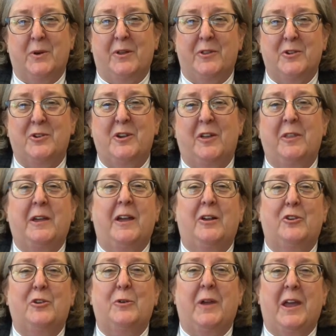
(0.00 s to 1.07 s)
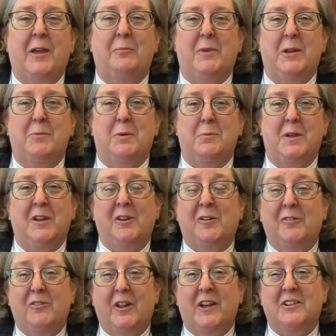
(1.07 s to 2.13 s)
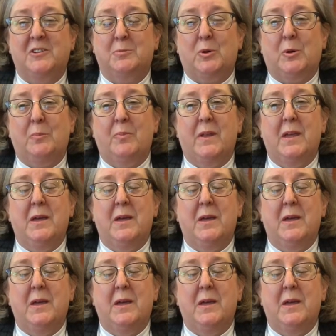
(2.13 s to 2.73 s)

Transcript: well, there's nothing else you can be but being flexible.